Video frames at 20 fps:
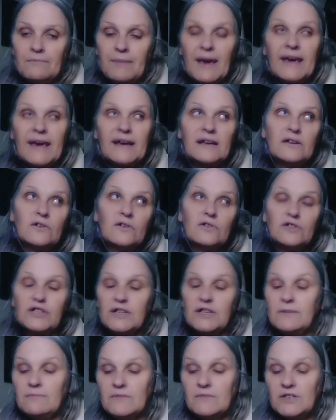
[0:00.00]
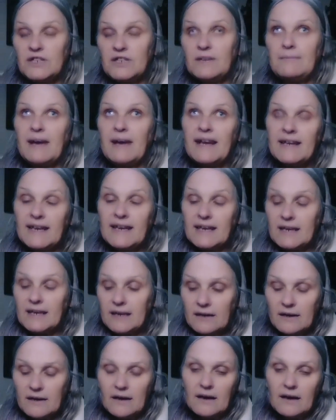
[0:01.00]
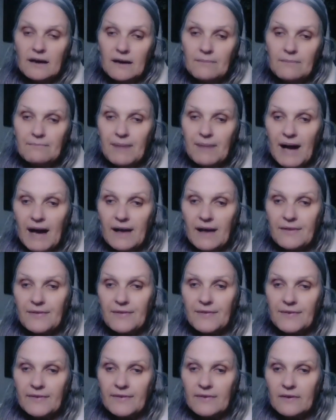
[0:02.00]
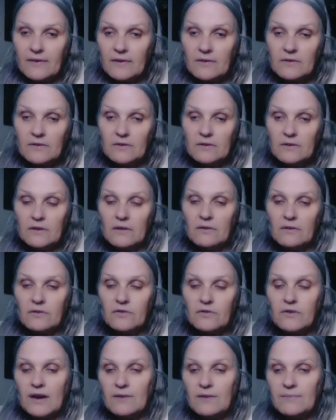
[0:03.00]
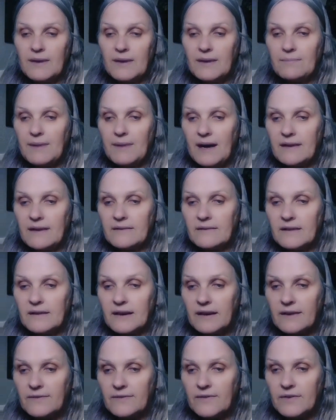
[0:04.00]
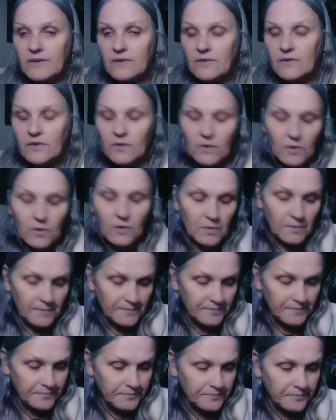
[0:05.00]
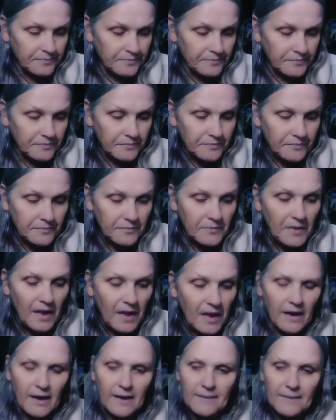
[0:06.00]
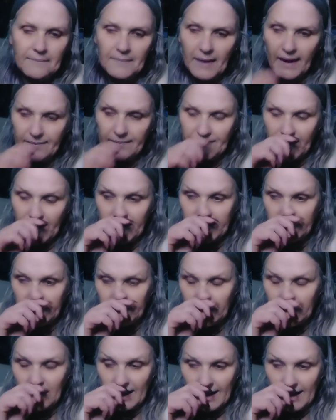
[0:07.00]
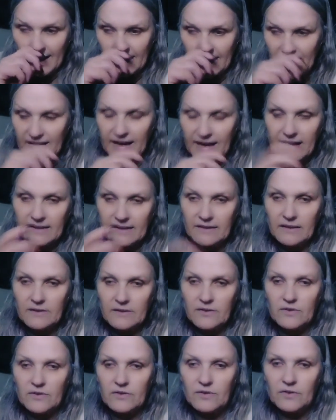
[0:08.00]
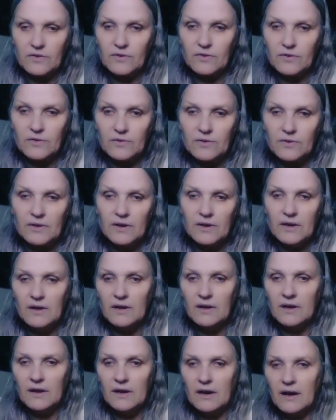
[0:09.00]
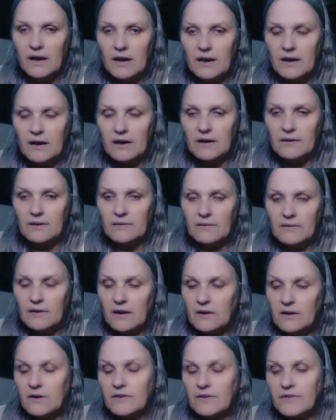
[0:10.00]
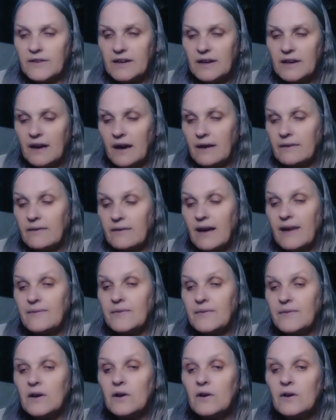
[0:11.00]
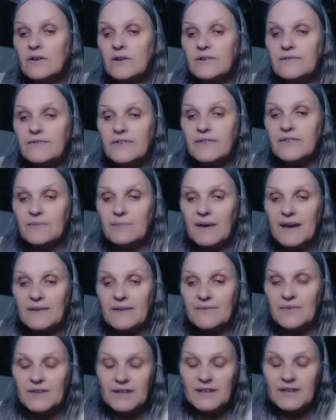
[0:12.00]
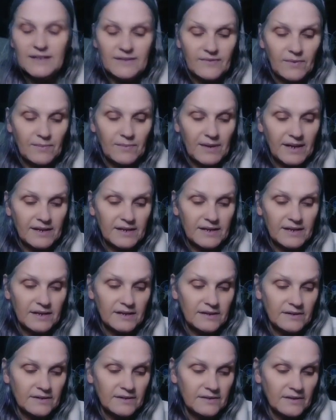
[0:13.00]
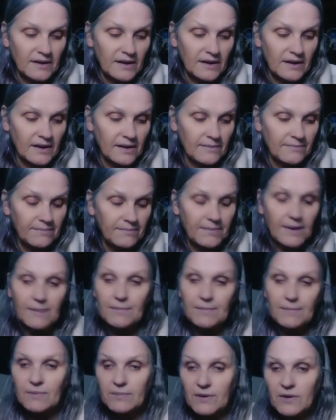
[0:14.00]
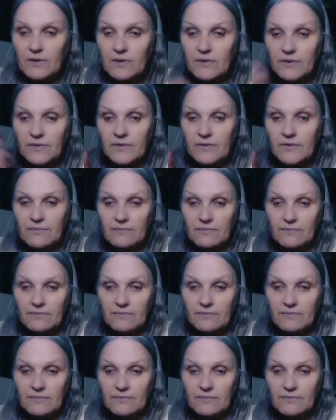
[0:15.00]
pagan or shamanic paths throughout my past lives. So I'm very connected to a lot of them. I have a lot of respect for Native American people because